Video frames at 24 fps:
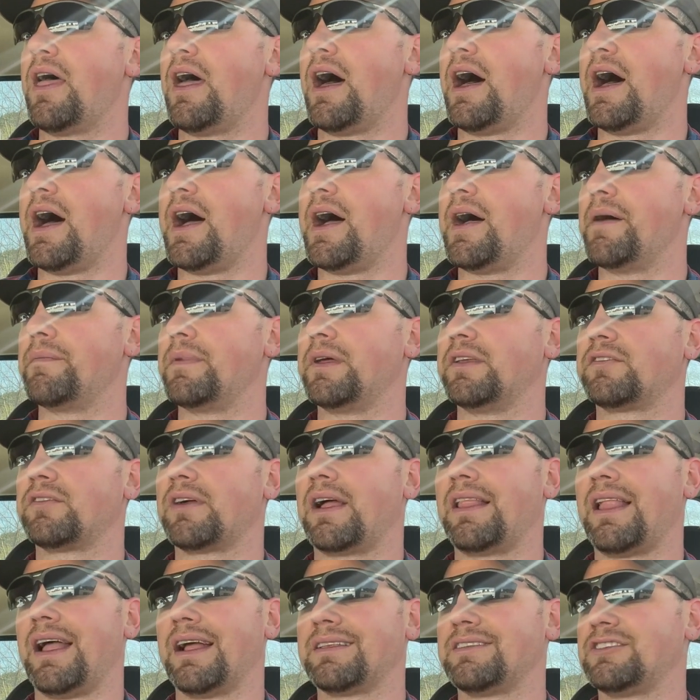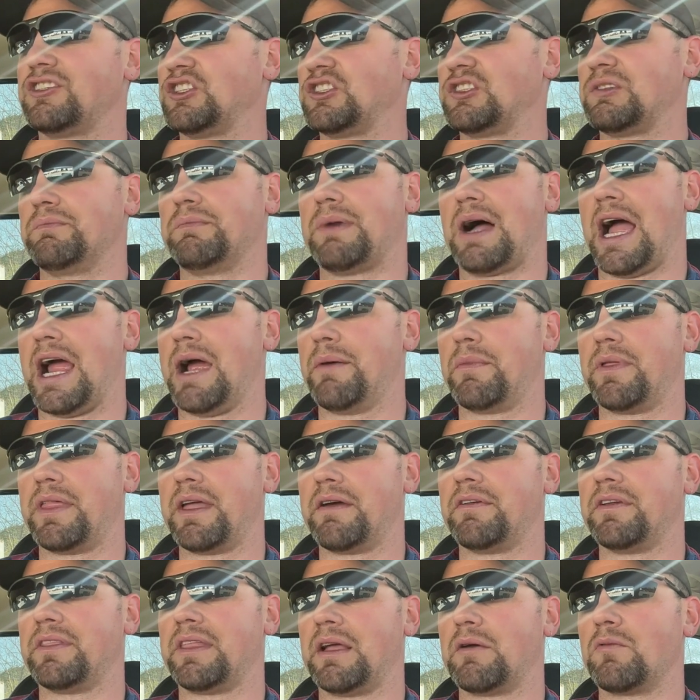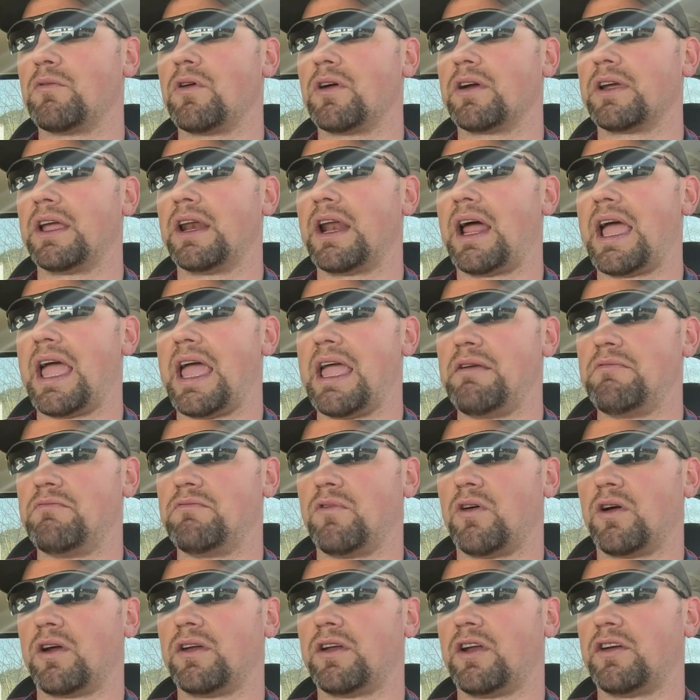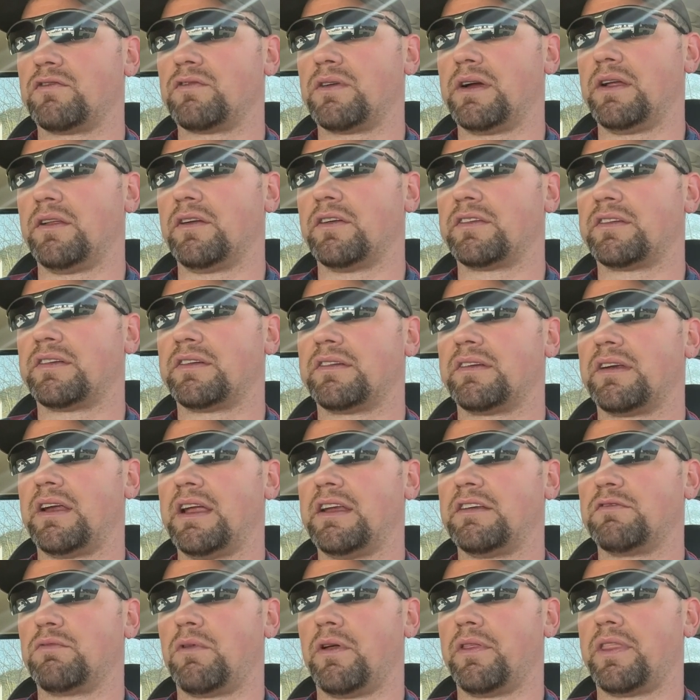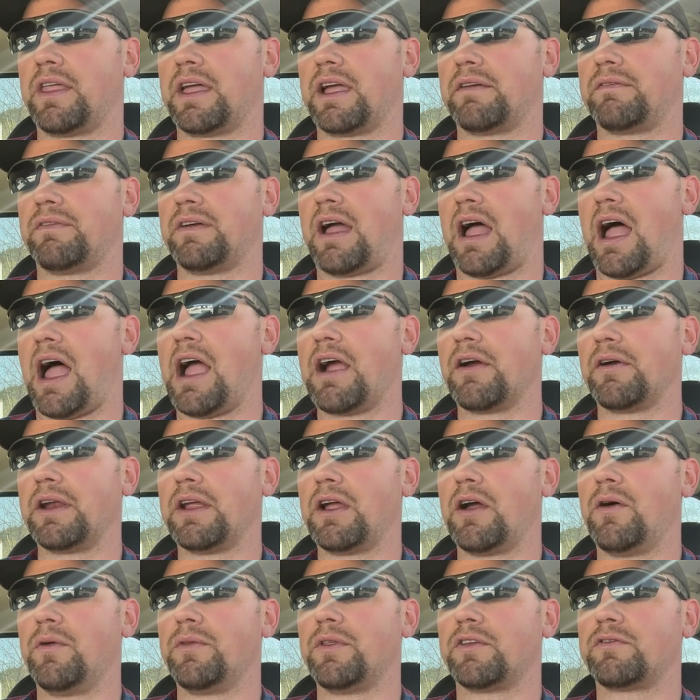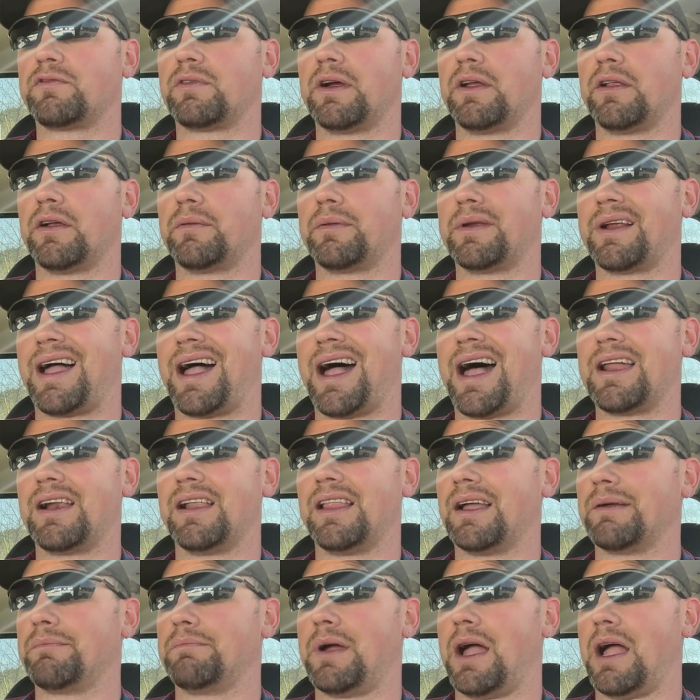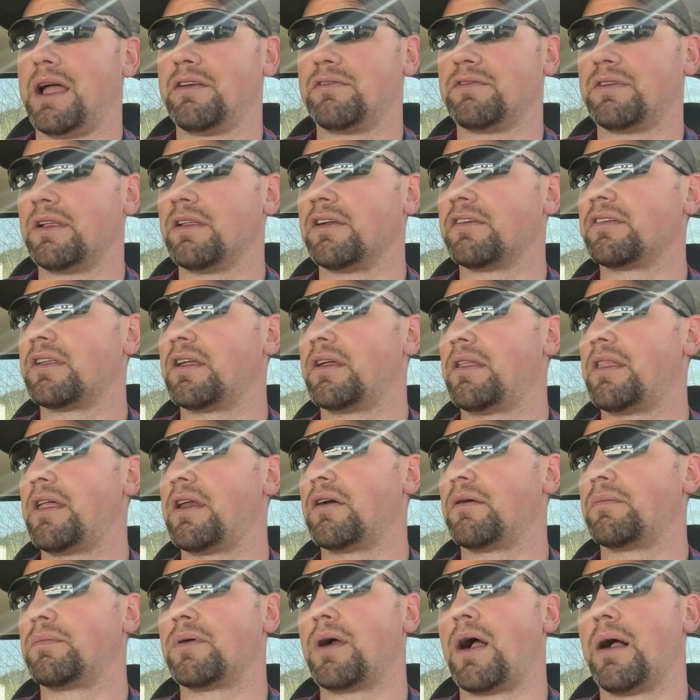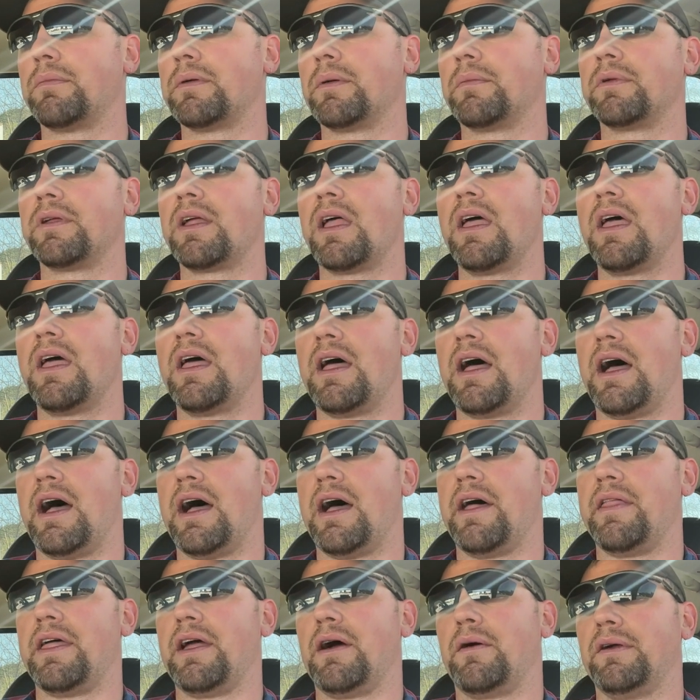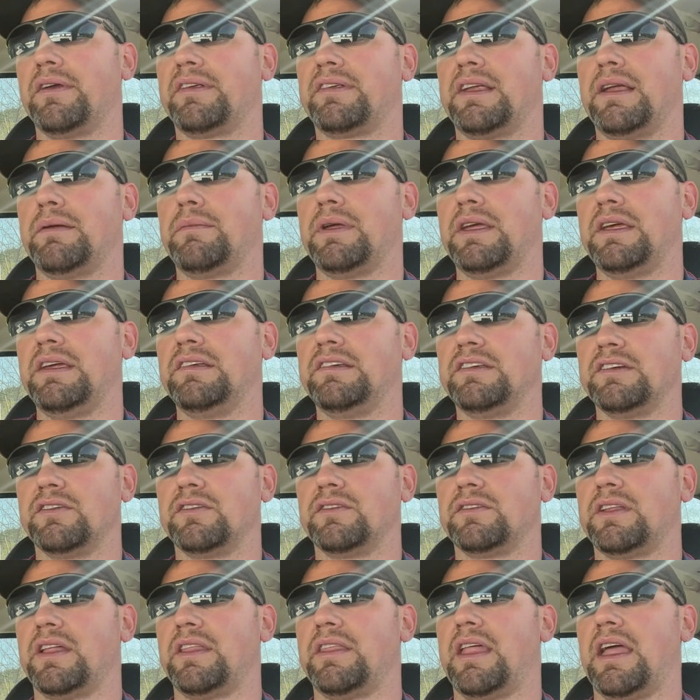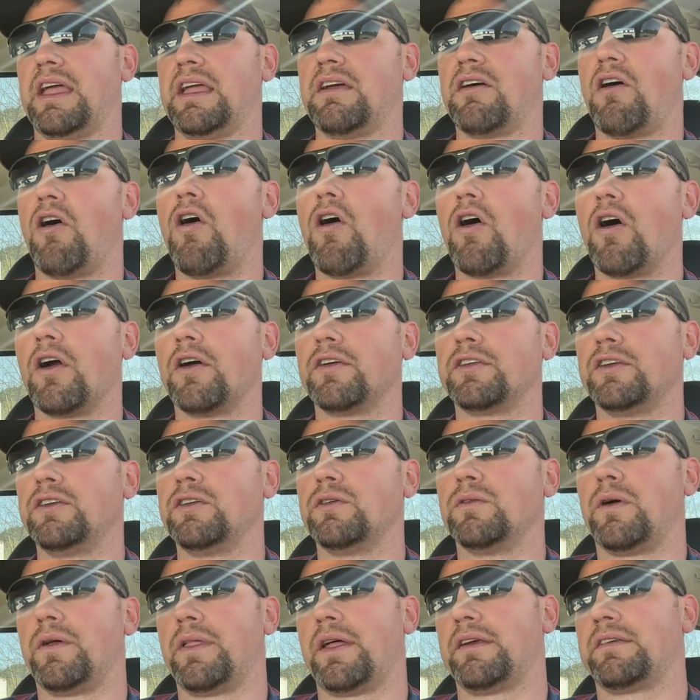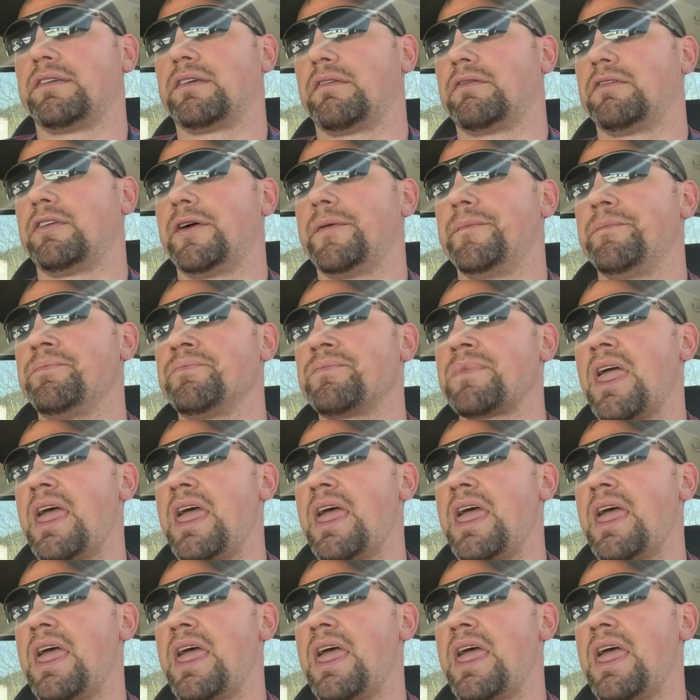And so I like just to buy them with everything working. I hate working on trailers. It's one thing if I already own the trailer, but I don't like buying trailers that are a problem. They always seem easier than they are to do all that stuff too.